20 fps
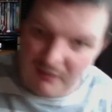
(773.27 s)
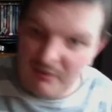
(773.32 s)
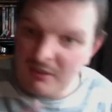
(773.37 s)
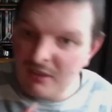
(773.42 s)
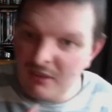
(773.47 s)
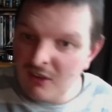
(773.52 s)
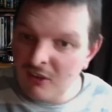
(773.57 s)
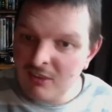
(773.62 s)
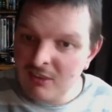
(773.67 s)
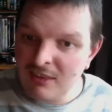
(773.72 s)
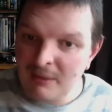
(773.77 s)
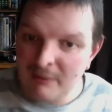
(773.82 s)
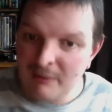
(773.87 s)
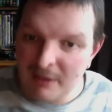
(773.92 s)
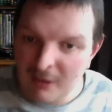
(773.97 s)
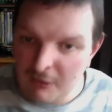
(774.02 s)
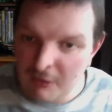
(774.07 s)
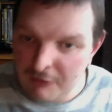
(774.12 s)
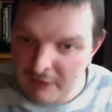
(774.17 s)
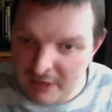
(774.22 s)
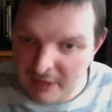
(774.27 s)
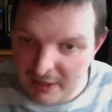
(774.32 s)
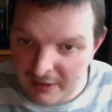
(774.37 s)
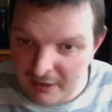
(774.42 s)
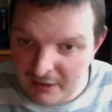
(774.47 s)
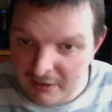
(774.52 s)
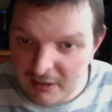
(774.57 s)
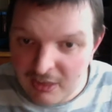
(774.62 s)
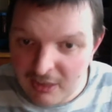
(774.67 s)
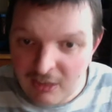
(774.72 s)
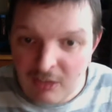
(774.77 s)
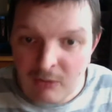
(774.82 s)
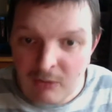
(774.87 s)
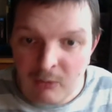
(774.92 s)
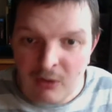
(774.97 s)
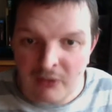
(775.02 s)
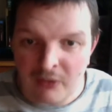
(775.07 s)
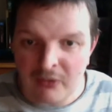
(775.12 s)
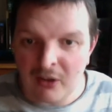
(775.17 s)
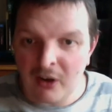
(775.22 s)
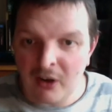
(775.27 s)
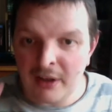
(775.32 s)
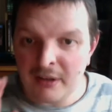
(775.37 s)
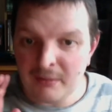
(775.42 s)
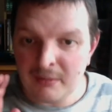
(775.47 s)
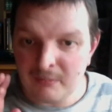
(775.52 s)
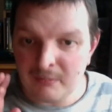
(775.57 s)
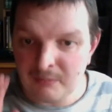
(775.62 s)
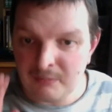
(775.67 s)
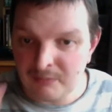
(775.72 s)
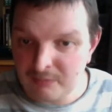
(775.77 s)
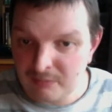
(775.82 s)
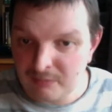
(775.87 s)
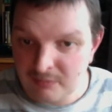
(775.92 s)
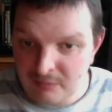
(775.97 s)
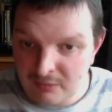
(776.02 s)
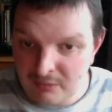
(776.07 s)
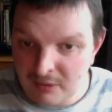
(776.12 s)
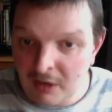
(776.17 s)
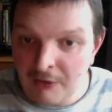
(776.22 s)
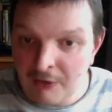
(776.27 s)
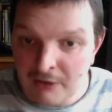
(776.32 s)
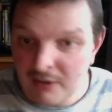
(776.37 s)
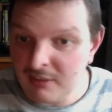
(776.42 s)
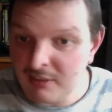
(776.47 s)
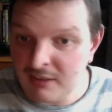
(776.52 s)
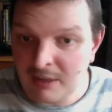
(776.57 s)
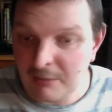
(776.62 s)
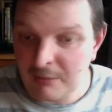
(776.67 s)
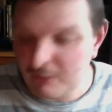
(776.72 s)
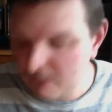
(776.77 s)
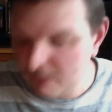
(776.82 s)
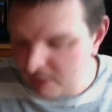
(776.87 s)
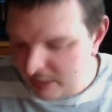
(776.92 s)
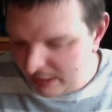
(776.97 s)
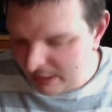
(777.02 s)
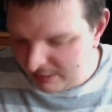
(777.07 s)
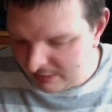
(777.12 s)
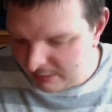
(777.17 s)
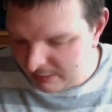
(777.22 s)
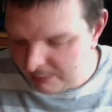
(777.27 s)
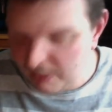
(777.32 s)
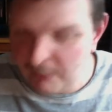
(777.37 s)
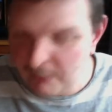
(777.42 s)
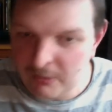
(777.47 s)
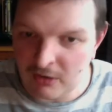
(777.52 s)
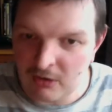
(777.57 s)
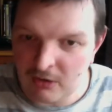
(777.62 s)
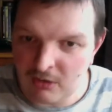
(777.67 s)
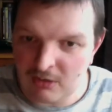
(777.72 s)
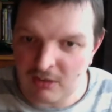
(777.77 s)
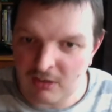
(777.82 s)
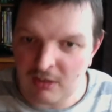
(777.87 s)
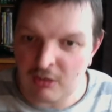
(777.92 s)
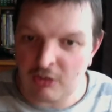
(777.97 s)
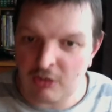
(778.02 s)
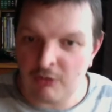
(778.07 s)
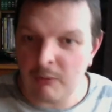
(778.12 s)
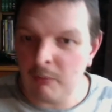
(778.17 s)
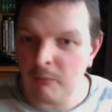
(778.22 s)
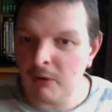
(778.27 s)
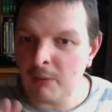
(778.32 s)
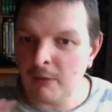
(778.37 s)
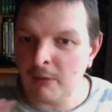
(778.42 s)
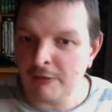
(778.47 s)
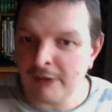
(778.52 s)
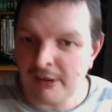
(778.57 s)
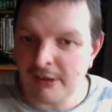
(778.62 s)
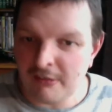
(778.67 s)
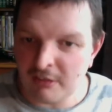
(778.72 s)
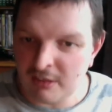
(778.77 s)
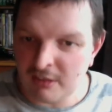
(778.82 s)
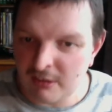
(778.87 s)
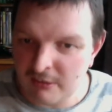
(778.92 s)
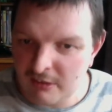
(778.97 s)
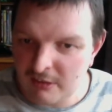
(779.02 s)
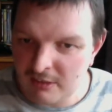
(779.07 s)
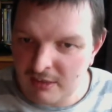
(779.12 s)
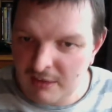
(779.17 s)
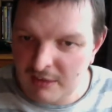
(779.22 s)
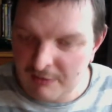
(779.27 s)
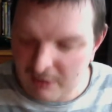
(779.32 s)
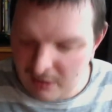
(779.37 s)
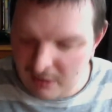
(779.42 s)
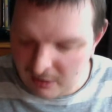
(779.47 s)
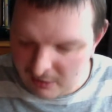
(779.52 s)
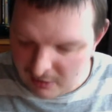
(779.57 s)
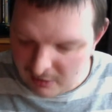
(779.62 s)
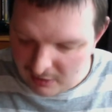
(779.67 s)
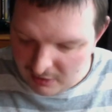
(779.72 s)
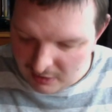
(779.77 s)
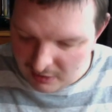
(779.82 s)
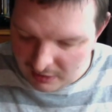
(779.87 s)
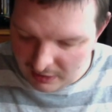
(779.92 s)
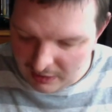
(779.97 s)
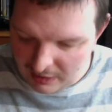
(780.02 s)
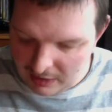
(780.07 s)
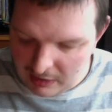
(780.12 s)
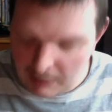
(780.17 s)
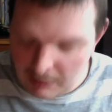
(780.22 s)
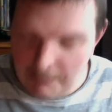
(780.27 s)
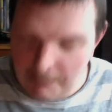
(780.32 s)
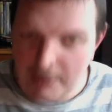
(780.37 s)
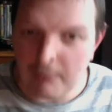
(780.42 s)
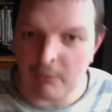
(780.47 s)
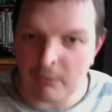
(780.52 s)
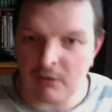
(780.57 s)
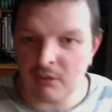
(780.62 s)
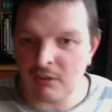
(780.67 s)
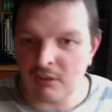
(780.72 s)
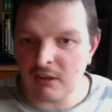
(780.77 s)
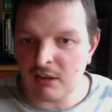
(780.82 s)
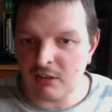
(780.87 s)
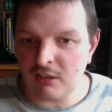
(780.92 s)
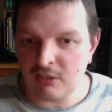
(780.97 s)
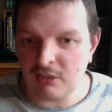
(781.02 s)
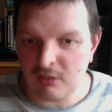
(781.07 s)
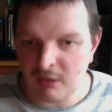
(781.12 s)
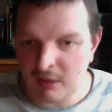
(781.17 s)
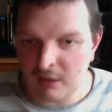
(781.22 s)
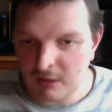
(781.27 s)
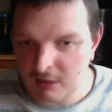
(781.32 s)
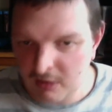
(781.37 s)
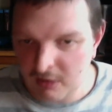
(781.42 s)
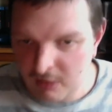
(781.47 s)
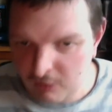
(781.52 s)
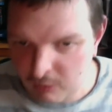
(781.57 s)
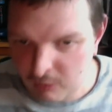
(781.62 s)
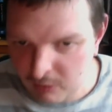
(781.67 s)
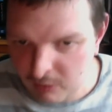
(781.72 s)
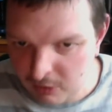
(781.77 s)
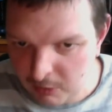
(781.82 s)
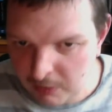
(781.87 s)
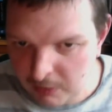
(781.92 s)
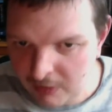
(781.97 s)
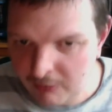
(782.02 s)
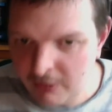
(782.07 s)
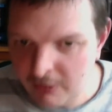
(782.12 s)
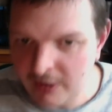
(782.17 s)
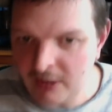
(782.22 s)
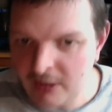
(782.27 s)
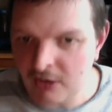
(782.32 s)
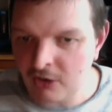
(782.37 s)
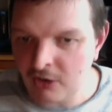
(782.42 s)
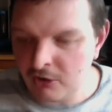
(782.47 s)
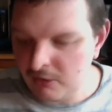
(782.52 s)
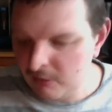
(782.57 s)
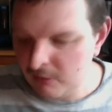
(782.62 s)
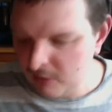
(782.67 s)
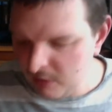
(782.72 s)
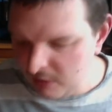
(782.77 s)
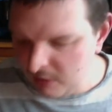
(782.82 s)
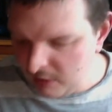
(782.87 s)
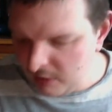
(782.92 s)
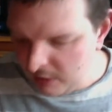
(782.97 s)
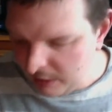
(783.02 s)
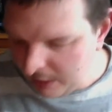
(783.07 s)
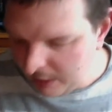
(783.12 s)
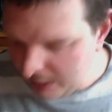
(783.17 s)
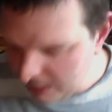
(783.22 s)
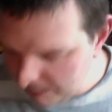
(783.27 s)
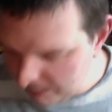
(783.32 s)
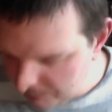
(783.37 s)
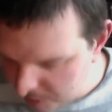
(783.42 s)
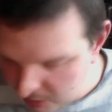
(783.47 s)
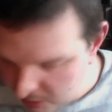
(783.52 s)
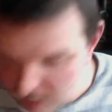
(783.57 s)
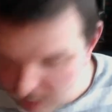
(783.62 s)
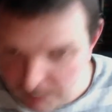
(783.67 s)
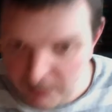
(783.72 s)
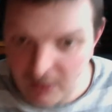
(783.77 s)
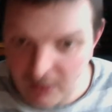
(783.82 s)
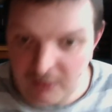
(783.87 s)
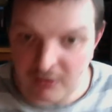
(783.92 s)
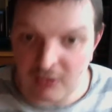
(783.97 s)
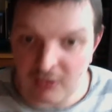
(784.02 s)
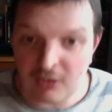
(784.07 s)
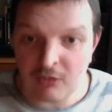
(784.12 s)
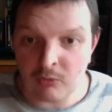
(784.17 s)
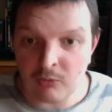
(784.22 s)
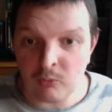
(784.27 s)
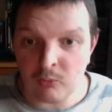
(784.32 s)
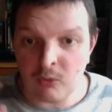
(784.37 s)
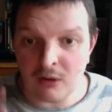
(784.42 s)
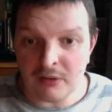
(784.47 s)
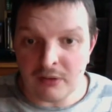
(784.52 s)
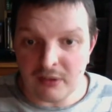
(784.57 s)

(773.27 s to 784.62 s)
last game I got from there. Now this is the one I know is an absolute classic, probably because it's from one of my favourite series ever. People consider this one to be really good. But this is one